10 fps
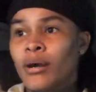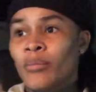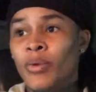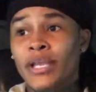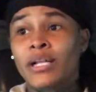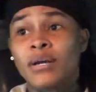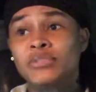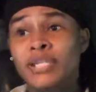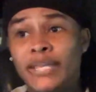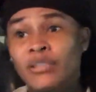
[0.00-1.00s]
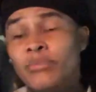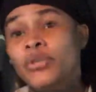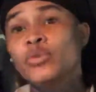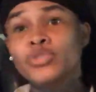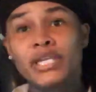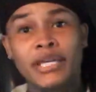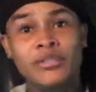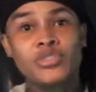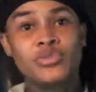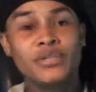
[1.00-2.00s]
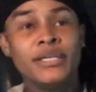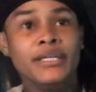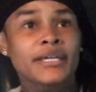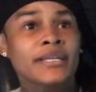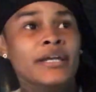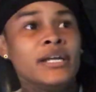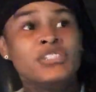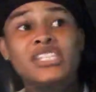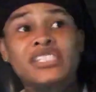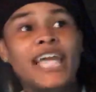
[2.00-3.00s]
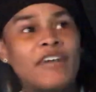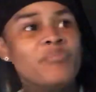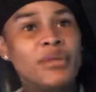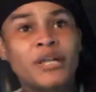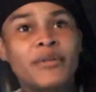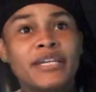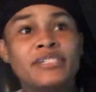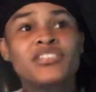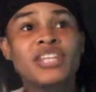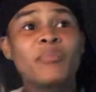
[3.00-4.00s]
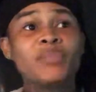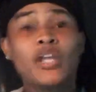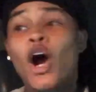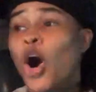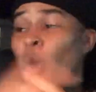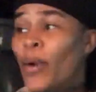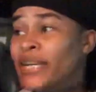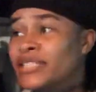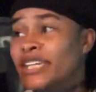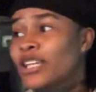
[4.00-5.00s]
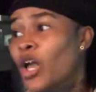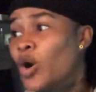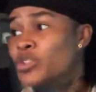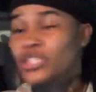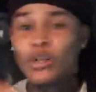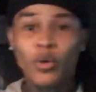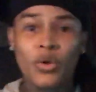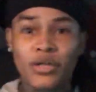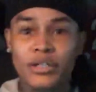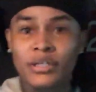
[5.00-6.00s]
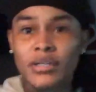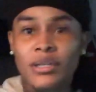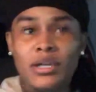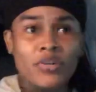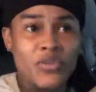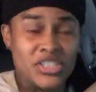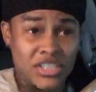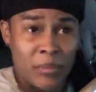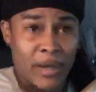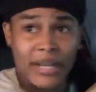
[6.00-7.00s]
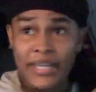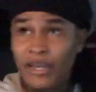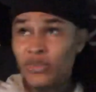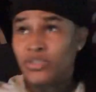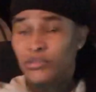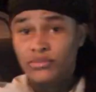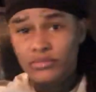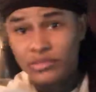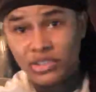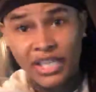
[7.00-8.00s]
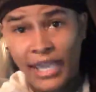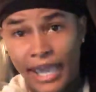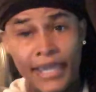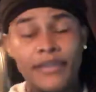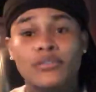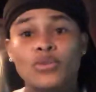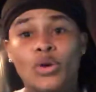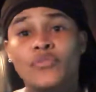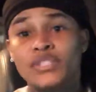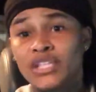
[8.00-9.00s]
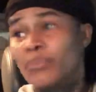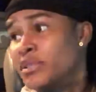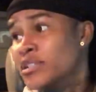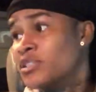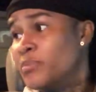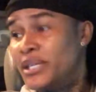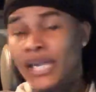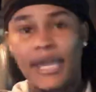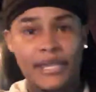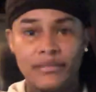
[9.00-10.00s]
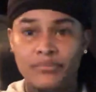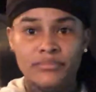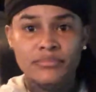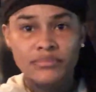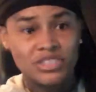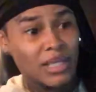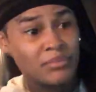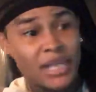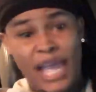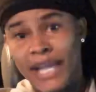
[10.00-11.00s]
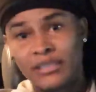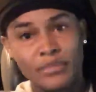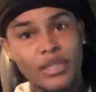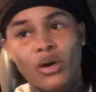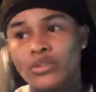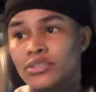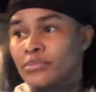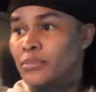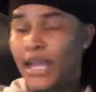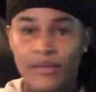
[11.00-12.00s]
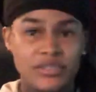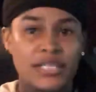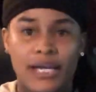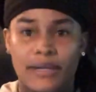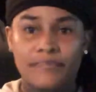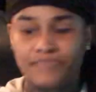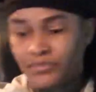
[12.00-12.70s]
when it comes to, the music industry and just life, period. Something always get lost in order for somebody else to gain or for something to be gained. Something had to be lost every time.